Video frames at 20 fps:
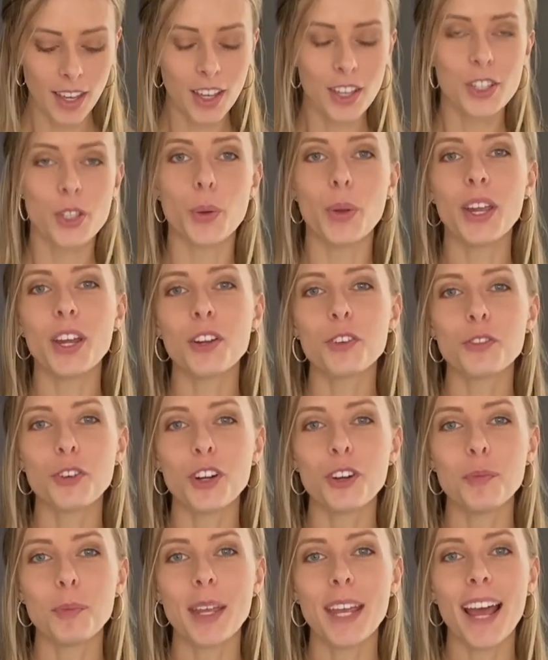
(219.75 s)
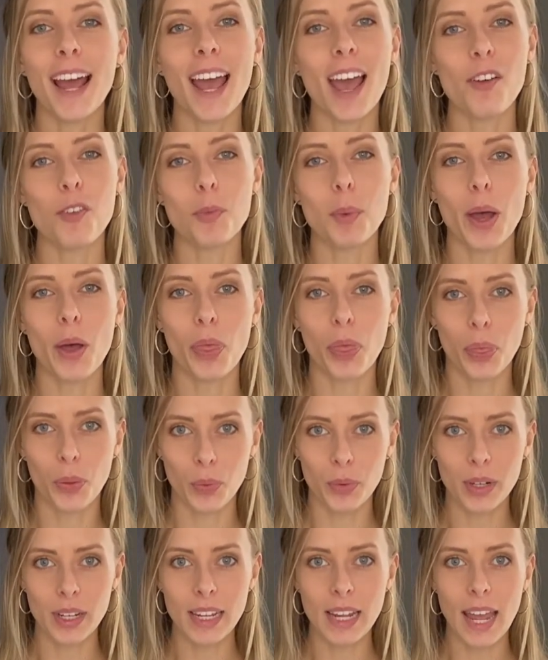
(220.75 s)
So here in front of me, I have about
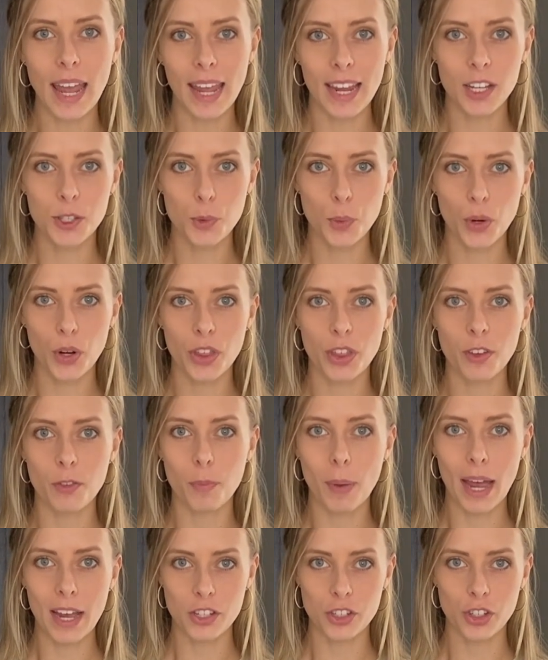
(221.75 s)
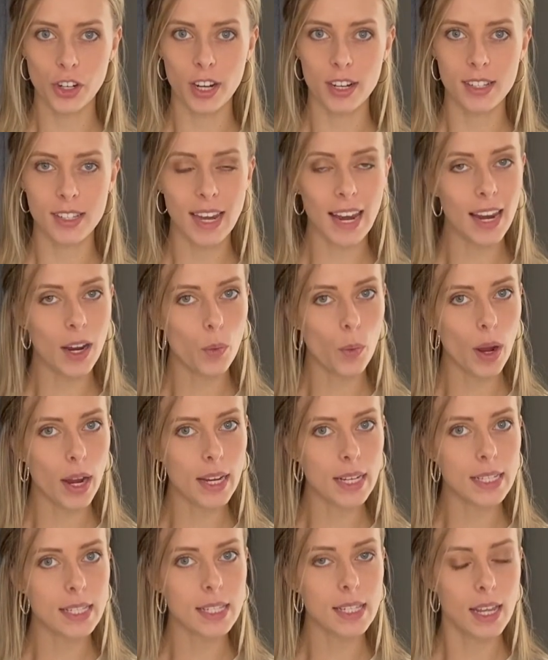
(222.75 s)
3 eggs worth of pasteurized egg
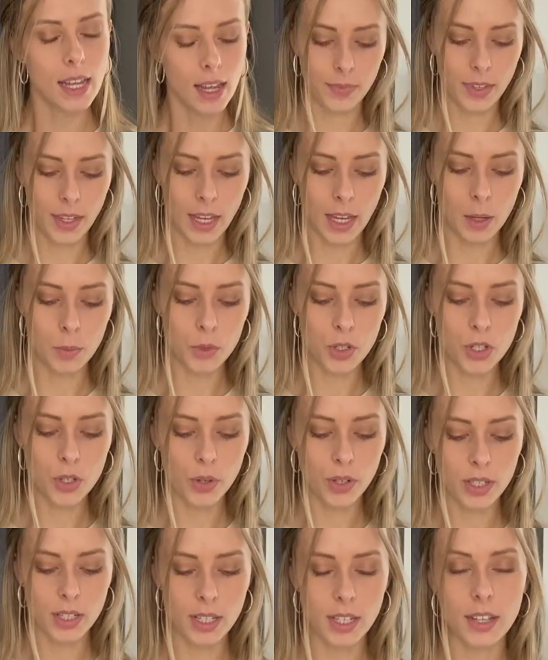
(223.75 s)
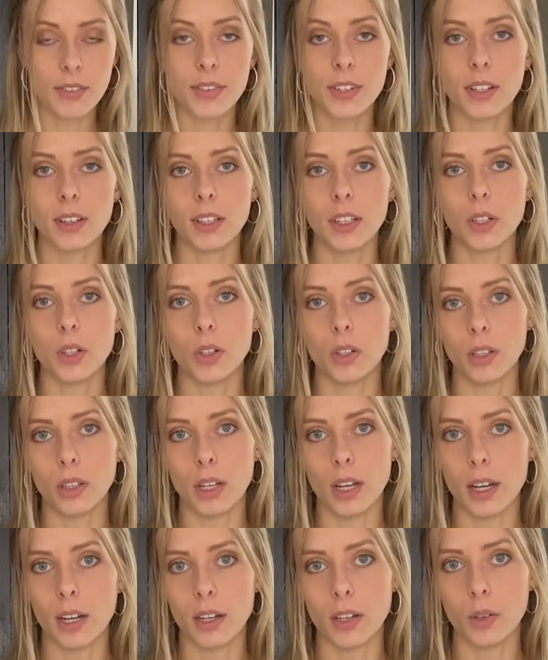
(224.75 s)
whites, and I'm just going to give it a little
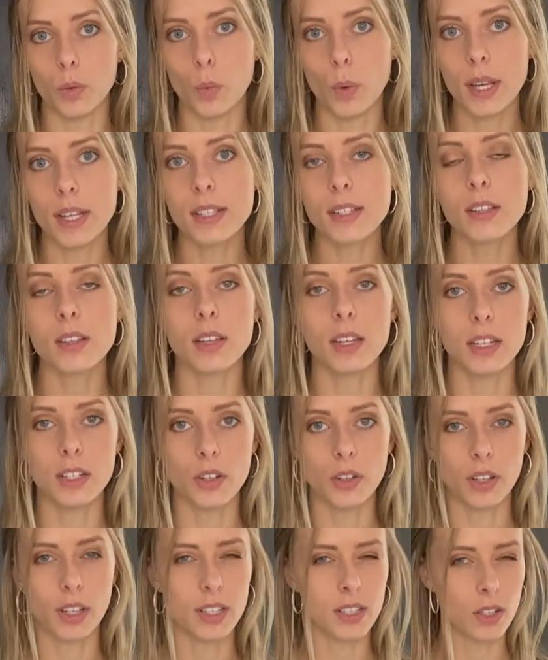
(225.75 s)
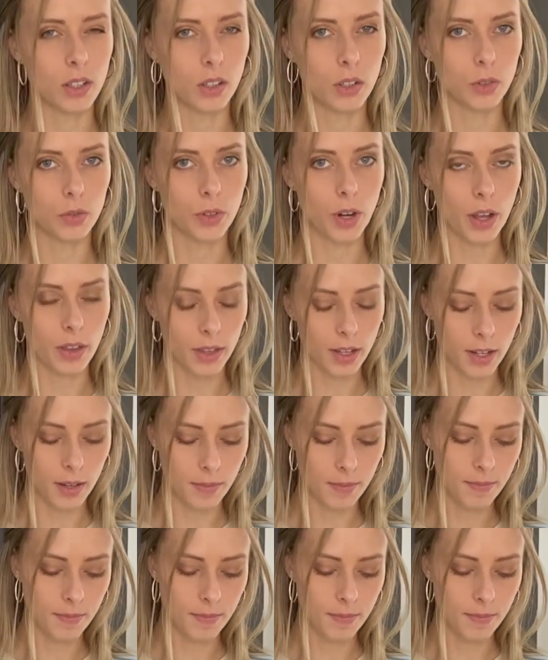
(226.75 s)
whisk until it gets a little frothy.